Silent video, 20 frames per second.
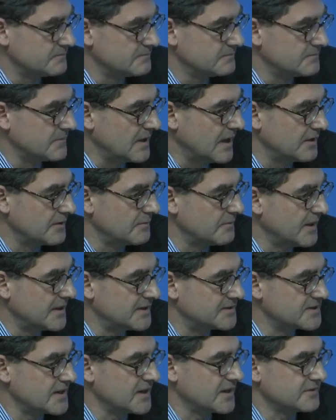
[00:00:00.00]
how you
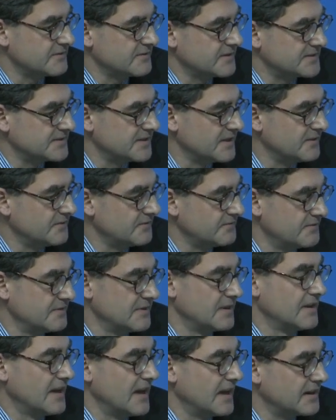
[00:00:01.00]
manage Qatar itself, you
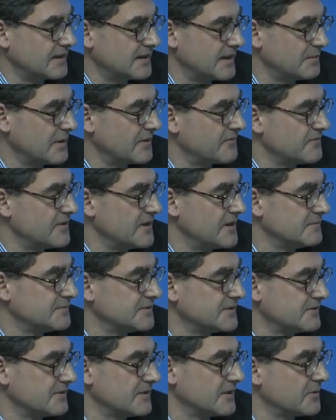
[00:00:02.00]
know, academic
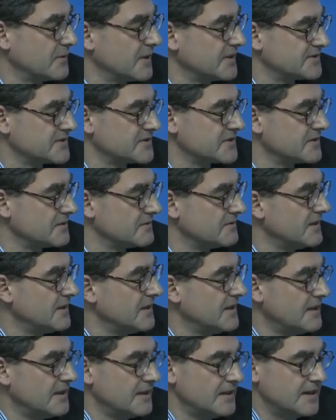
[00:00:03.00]
freedoms are a question,
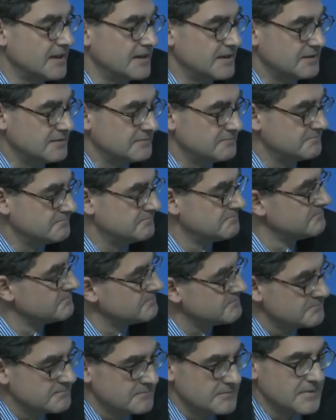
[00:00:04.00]
um,
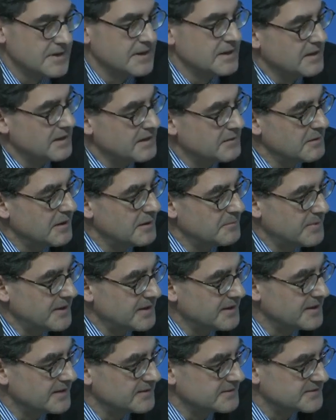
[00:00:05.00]
uh,
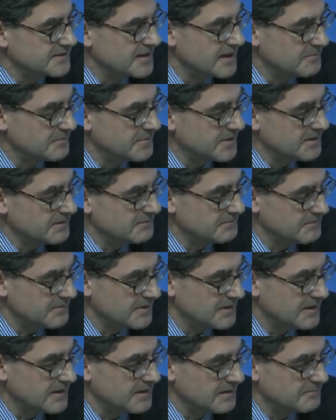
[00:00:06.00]
opinions can be,
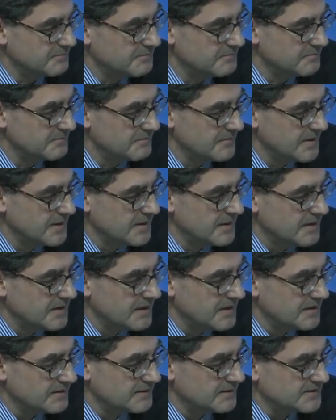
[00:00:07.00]
um,
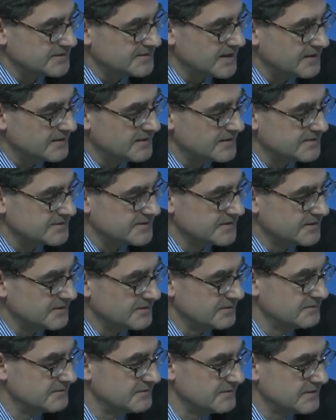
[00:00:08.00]
dissent is not,
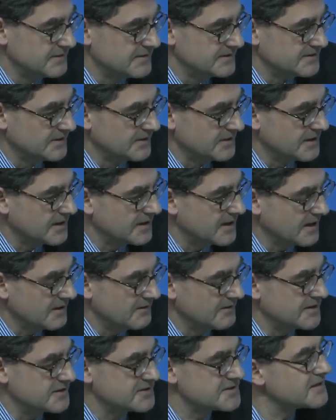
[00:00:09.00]
is not
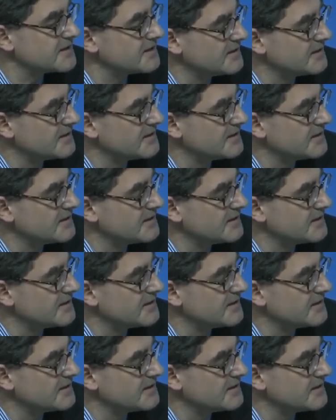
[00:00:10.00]
encouraged.